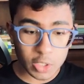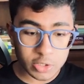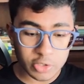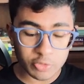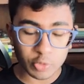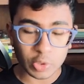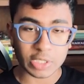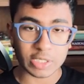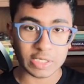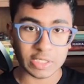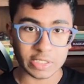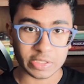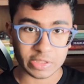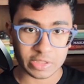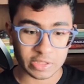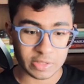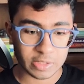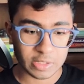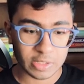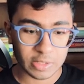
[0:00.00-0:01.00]
the
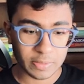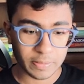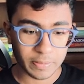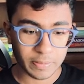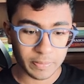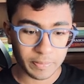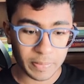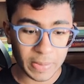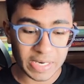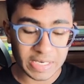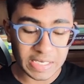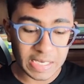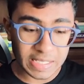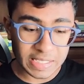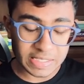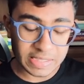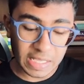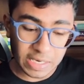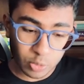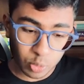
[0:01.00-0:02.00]
weakness by
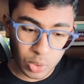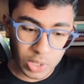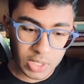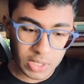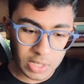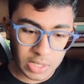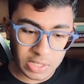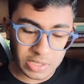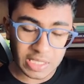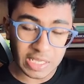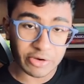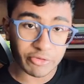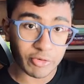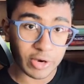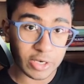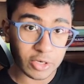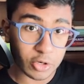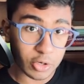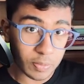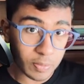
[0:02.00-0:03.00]
taking that weakness and
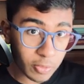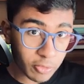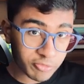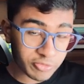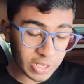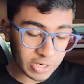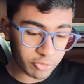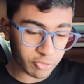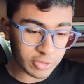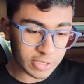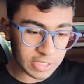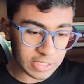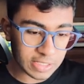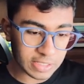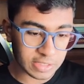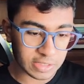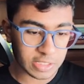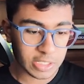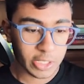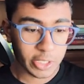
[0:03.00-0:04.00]
trying to remove that
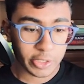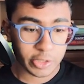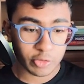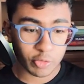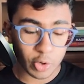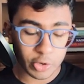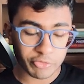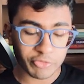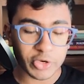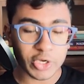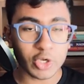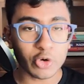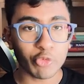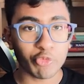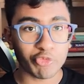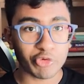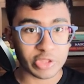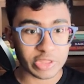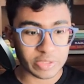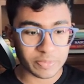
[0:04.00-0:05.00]
weakness. So what we do,
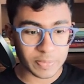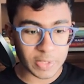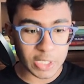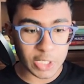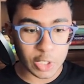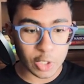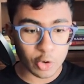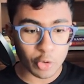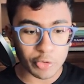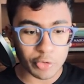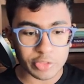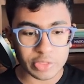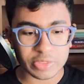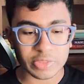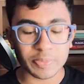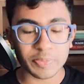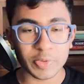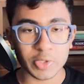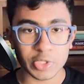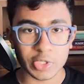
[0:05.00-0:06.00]
we simply close the
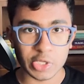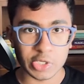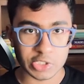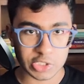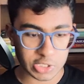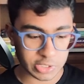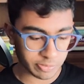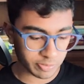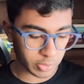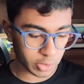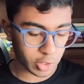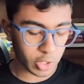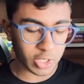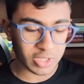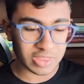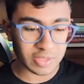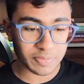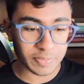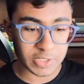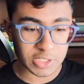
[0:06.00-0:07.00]
possession
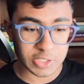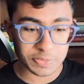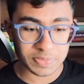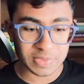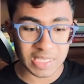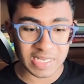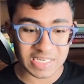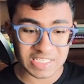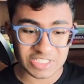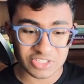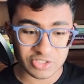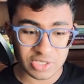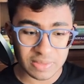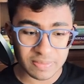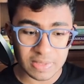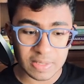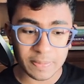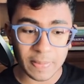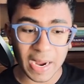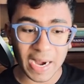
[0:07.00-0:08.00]
because the bishops are
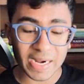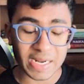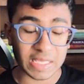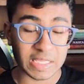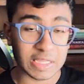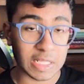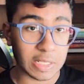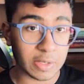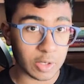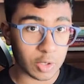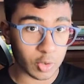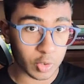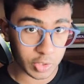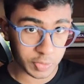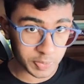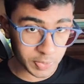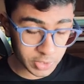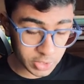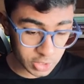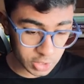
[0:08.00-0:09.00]
extremely bad in their close
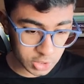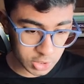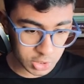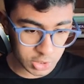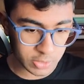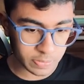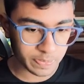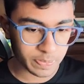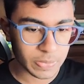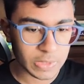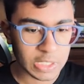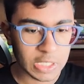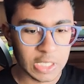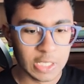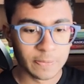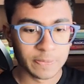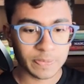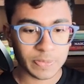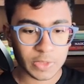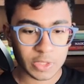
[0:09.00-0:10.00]
possession.
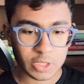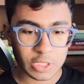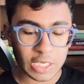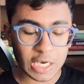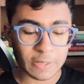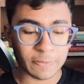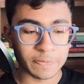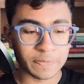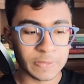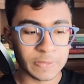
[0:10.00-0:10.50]
So yeah,